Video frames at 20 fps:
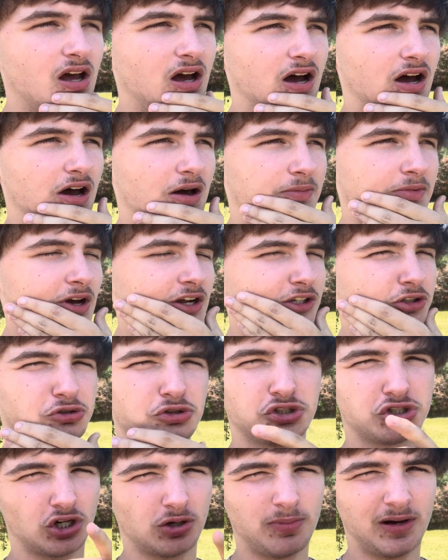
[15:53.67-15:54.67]
I'm not too
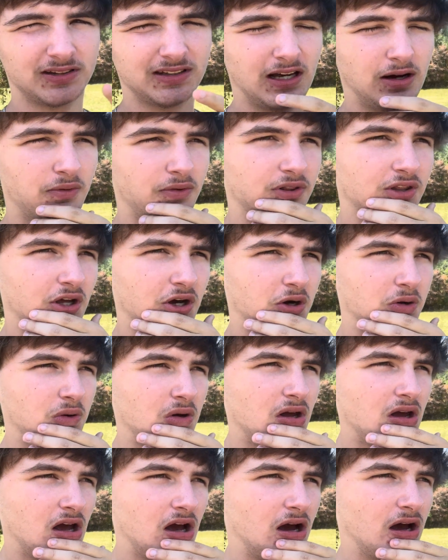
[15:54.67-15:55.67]
sure about that one though.
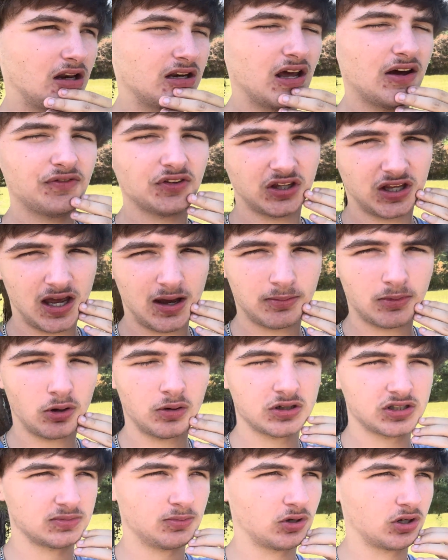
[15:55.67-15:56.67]
I definitely am
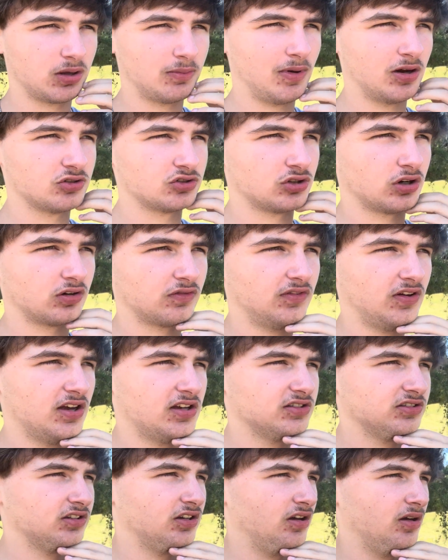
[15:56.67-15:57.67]
going to Smoky Mountain Truck
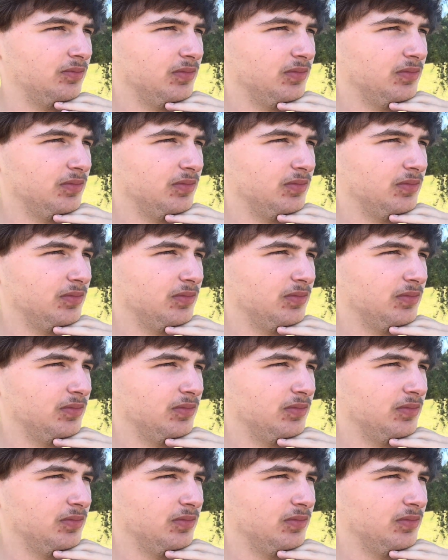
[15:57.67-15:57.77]
Fest.